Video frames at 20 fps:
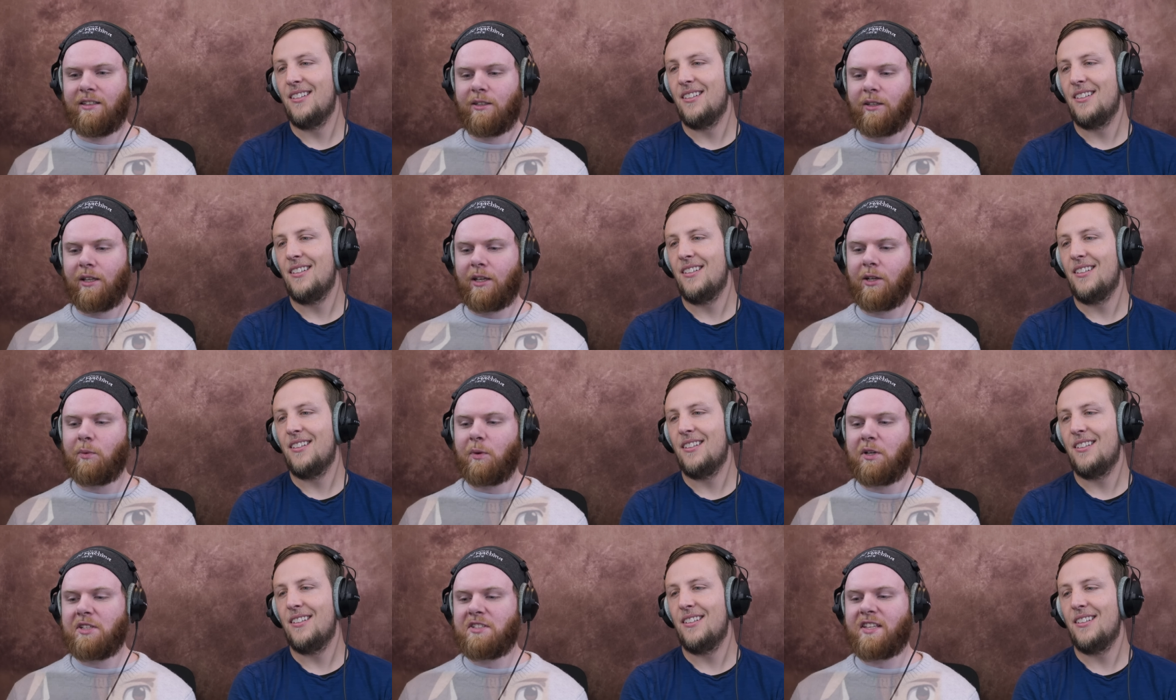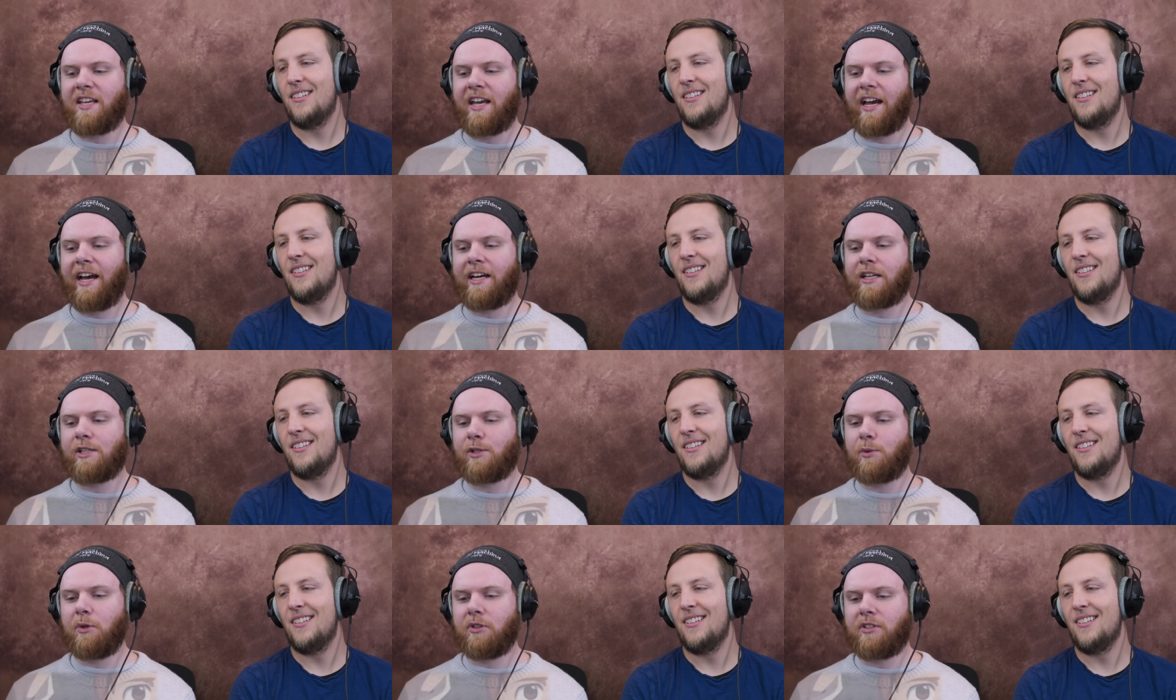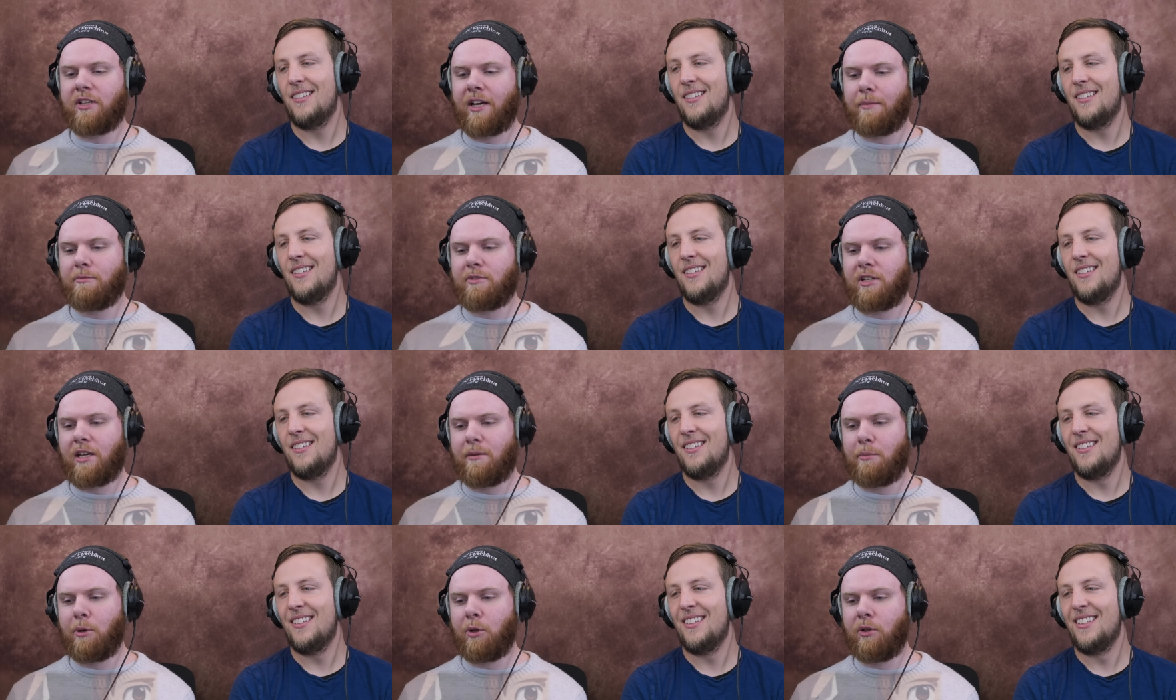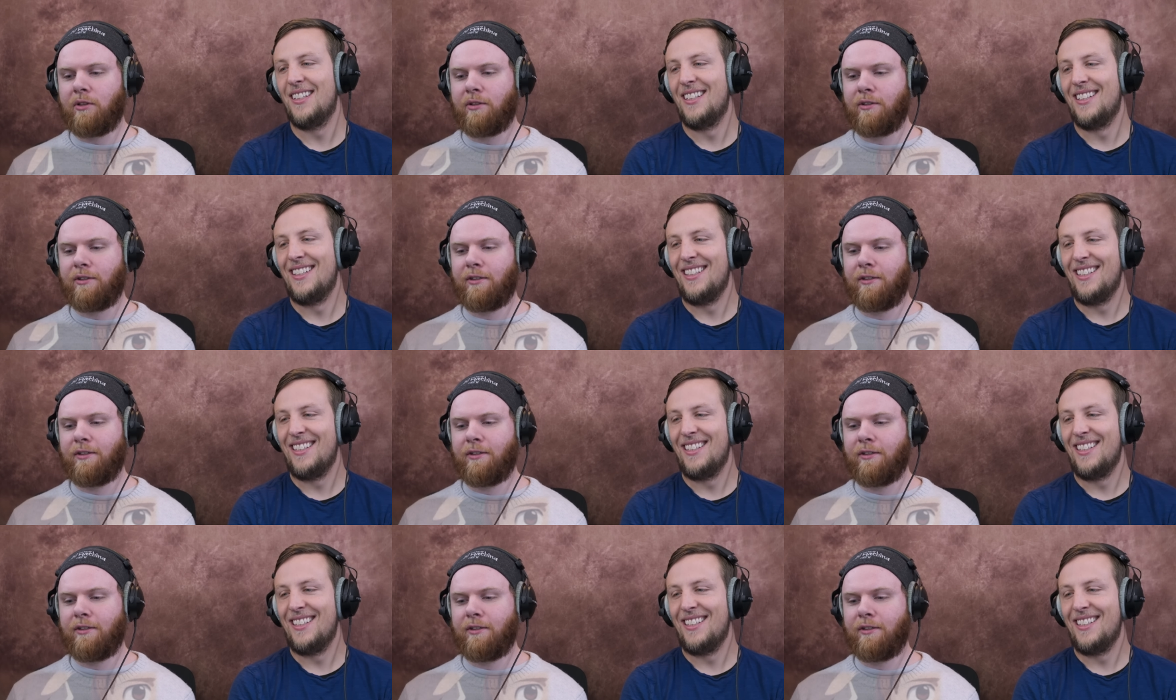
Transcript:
Speaker 1: like what is the actual timetable?